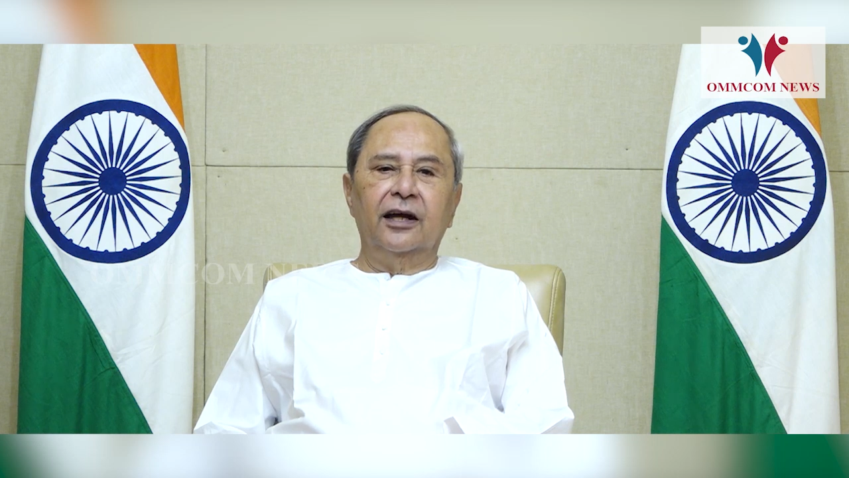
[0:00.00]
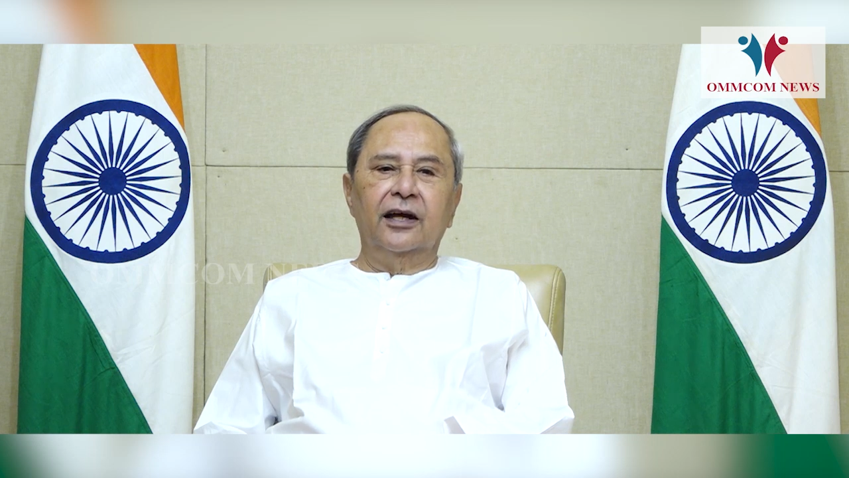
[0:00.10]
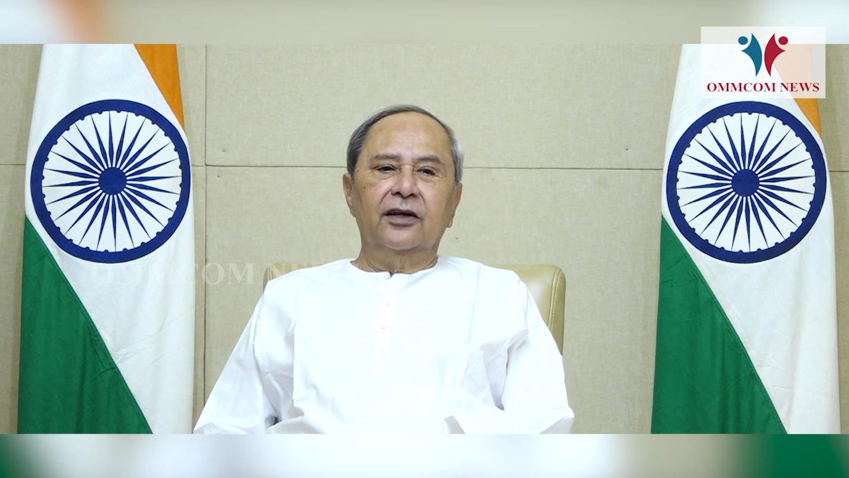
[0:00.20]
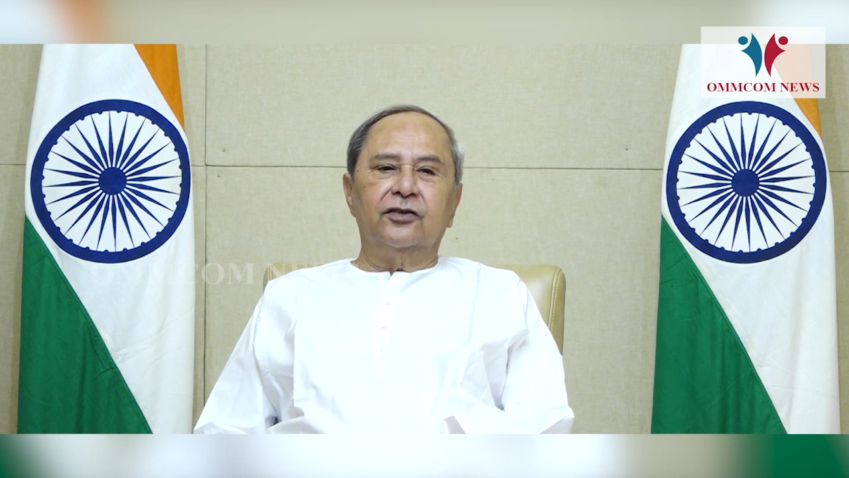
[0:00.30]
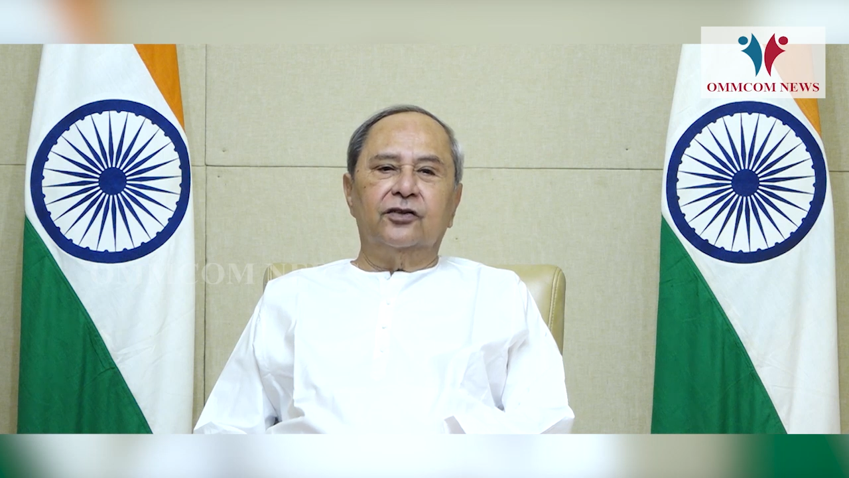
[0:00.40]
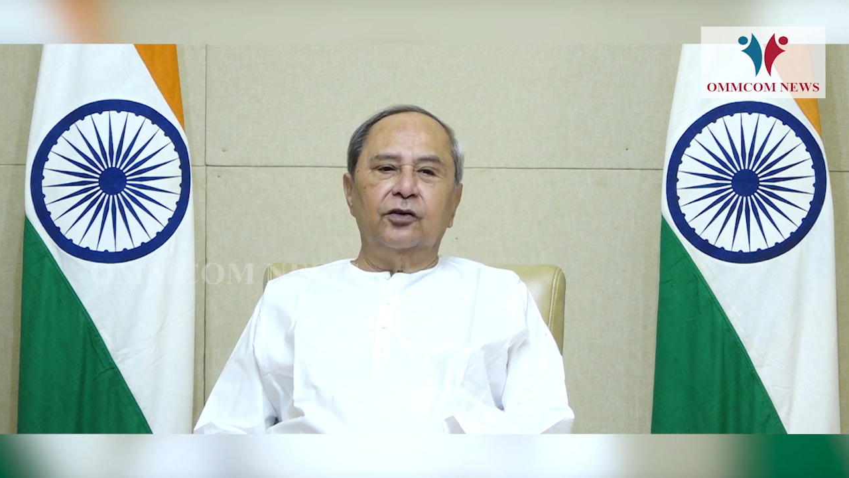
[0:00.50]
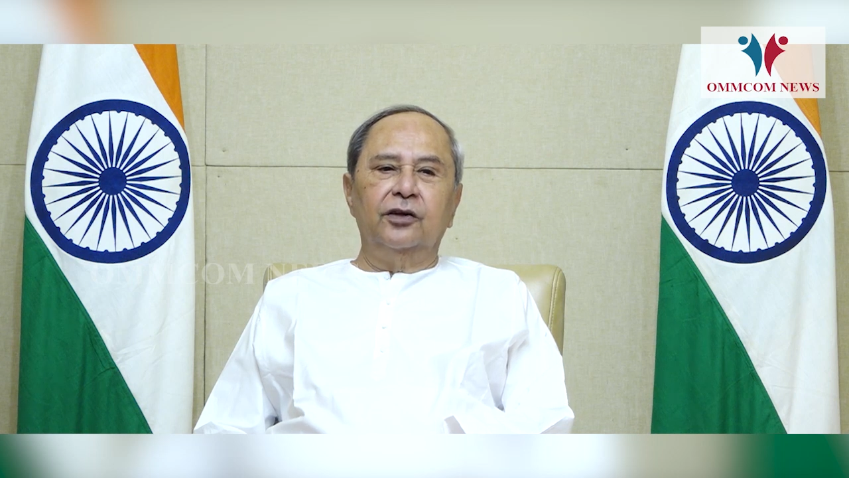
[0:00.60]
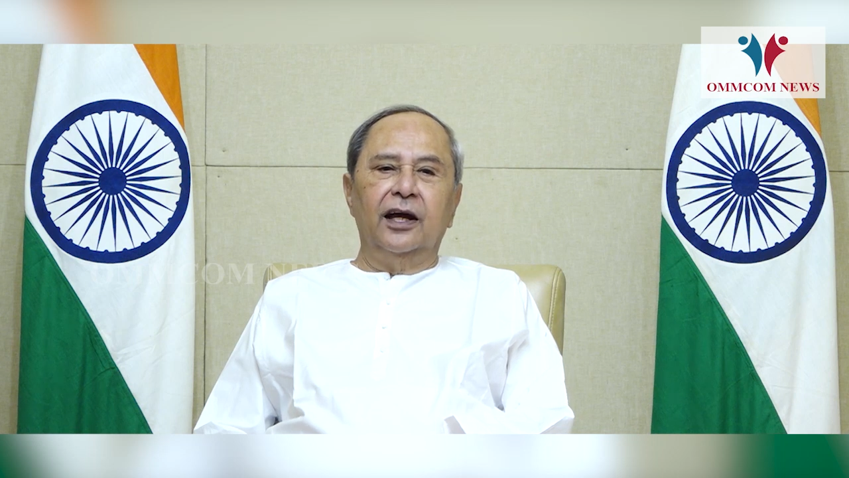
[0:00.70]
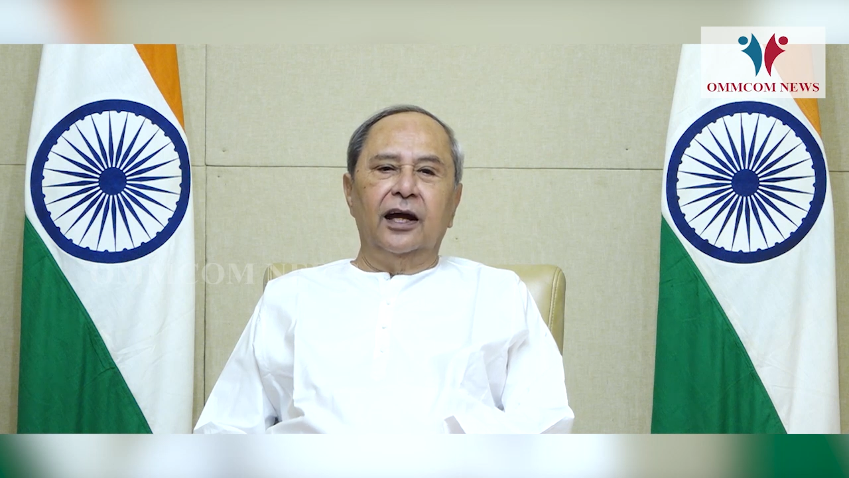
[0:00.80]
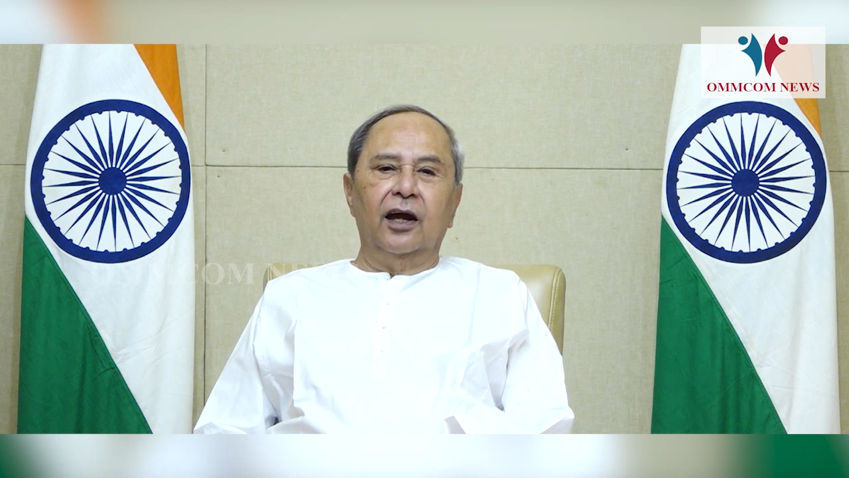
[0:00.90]
is
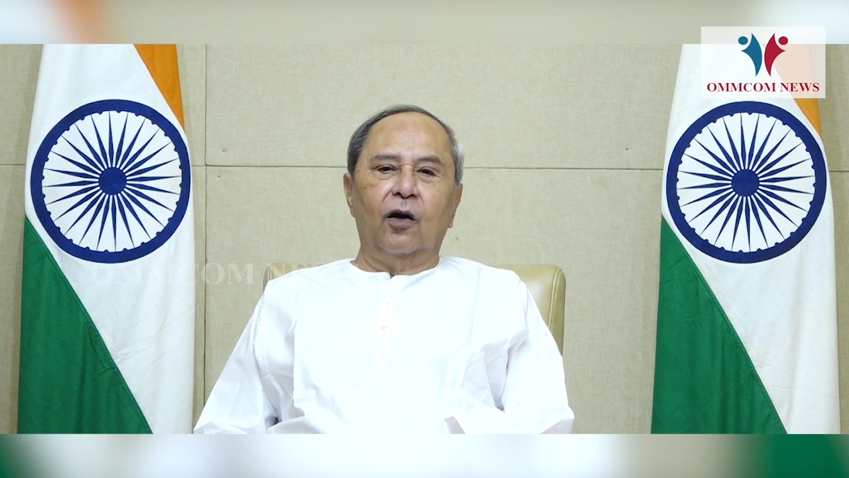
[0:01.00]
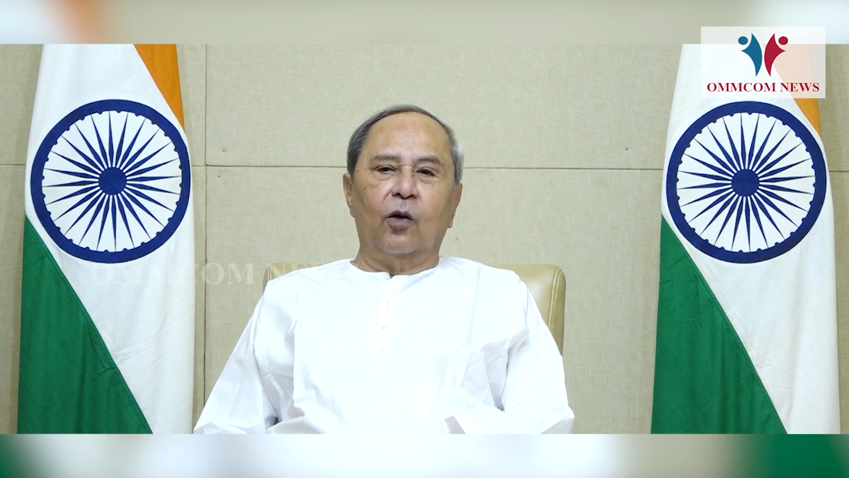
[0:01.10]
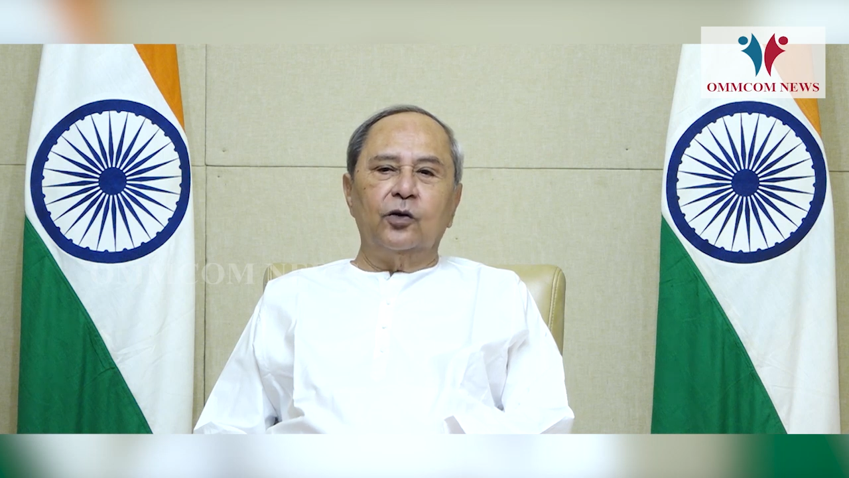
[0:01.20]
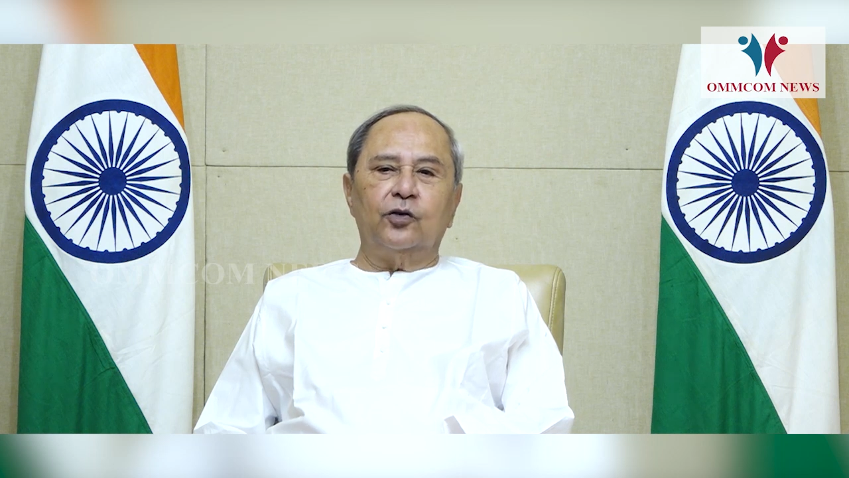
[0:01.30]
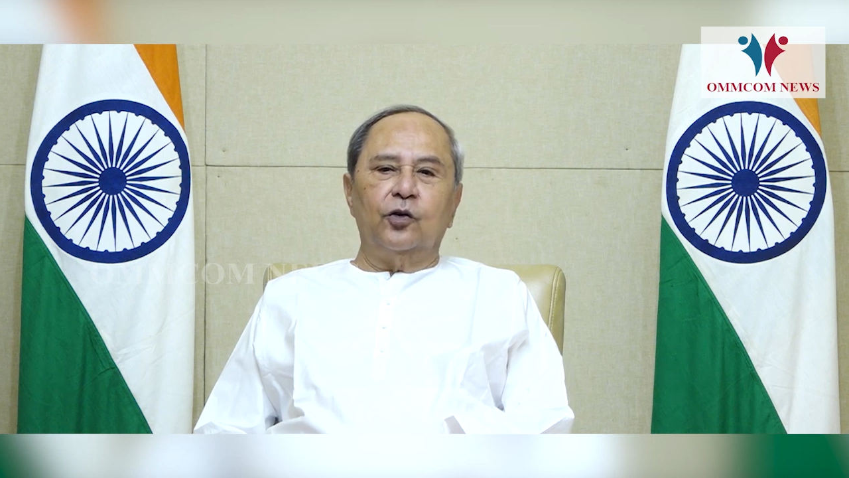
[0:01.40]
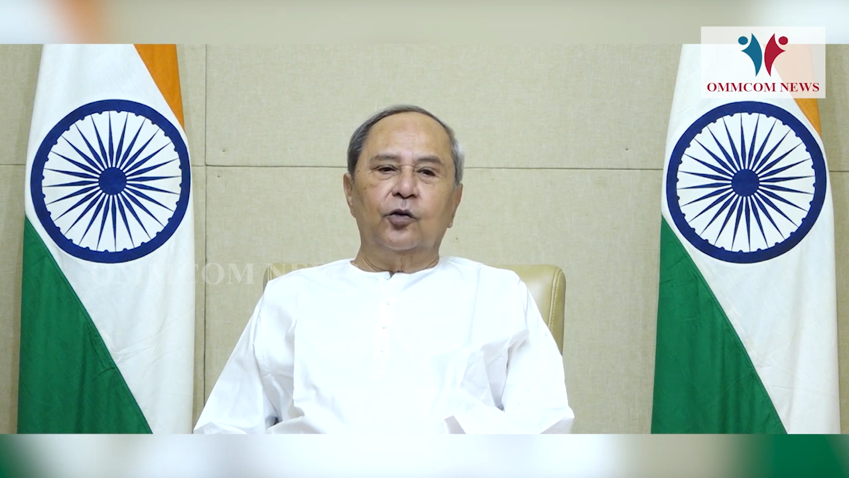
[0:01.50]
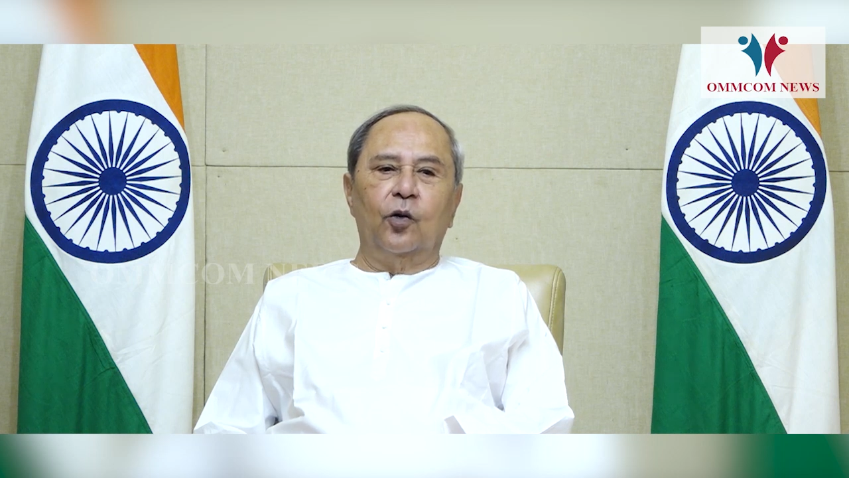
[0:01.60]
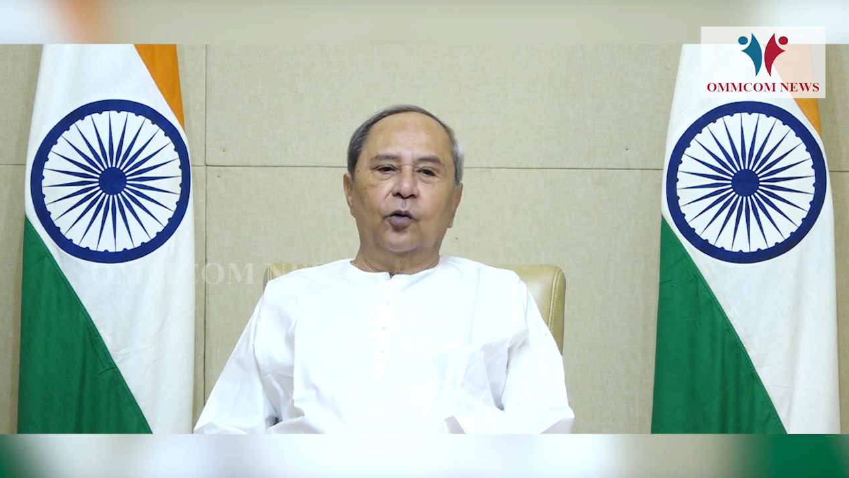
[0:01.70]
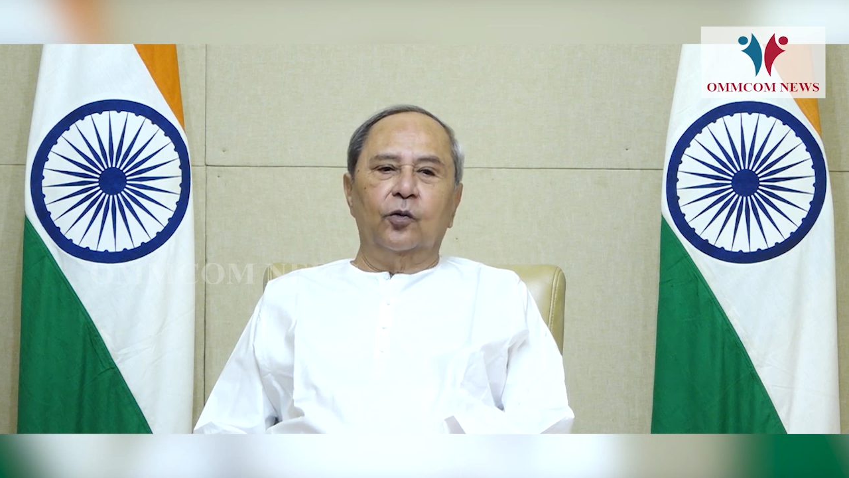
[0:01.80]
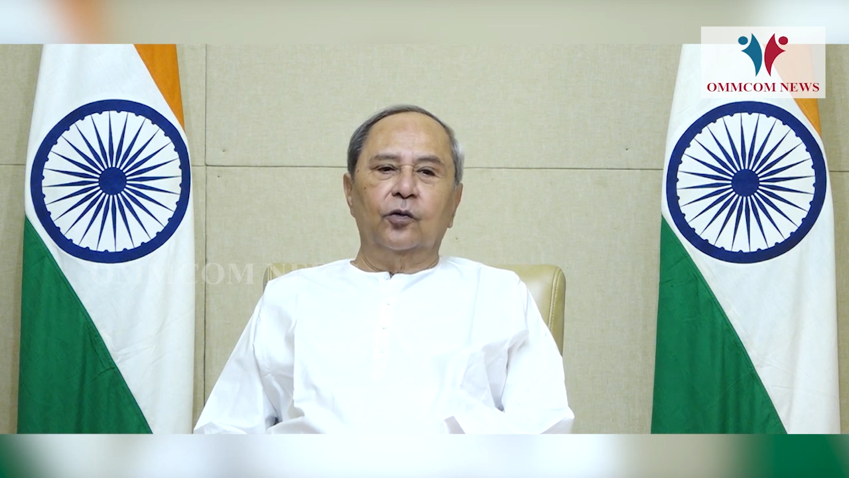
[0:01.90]
today also
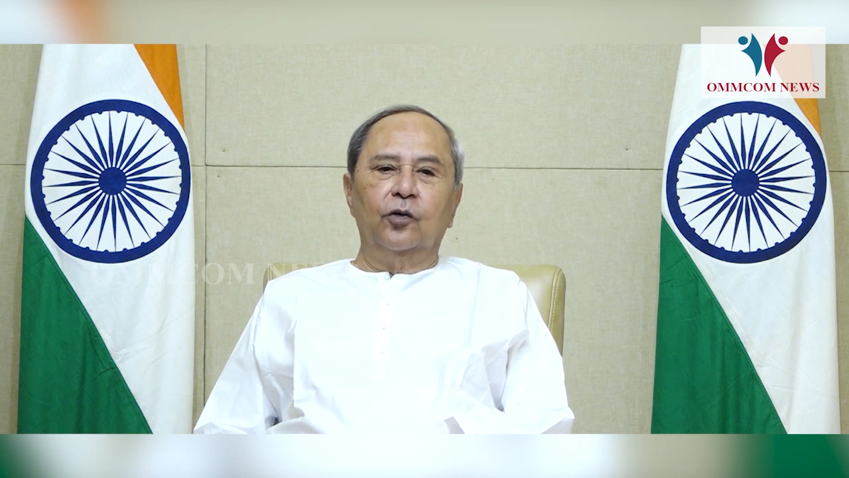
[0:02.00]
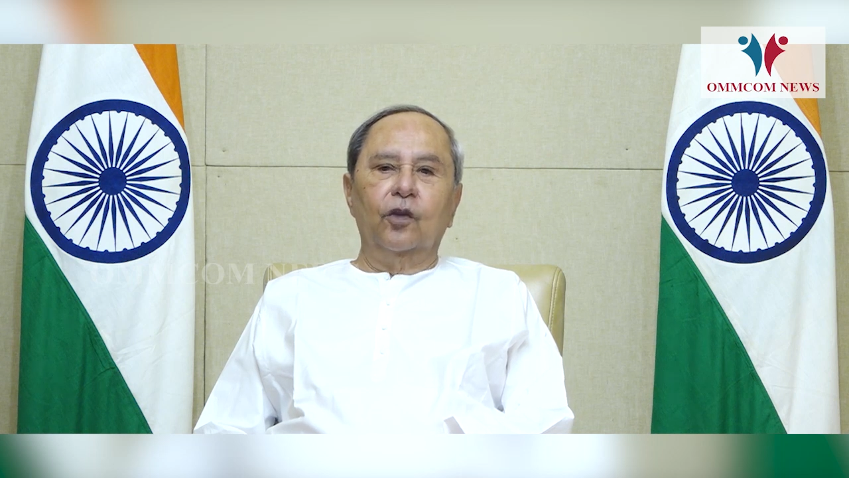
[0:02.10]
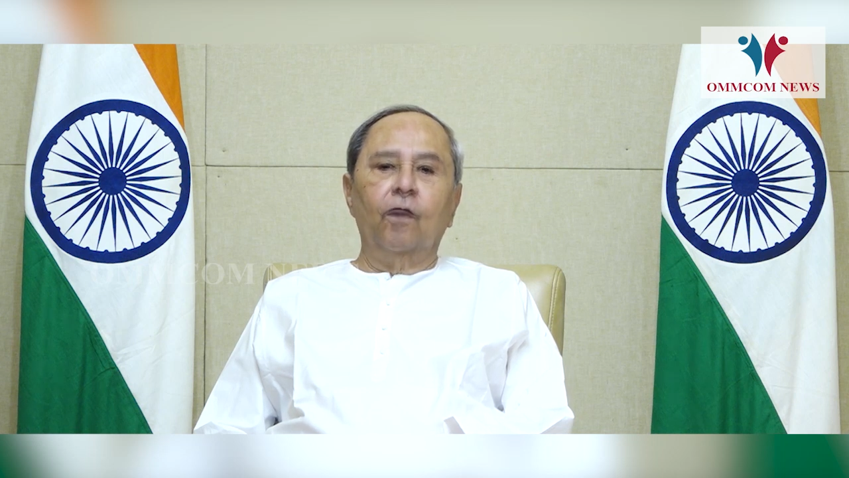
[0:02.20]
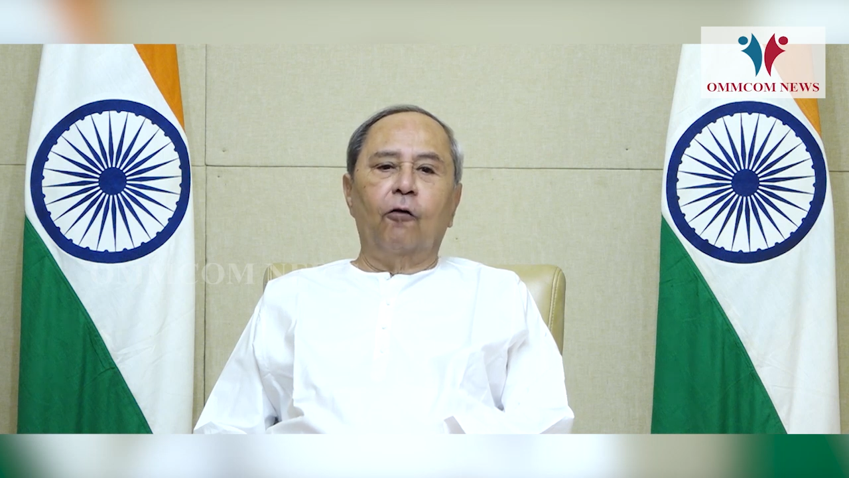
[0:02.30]
known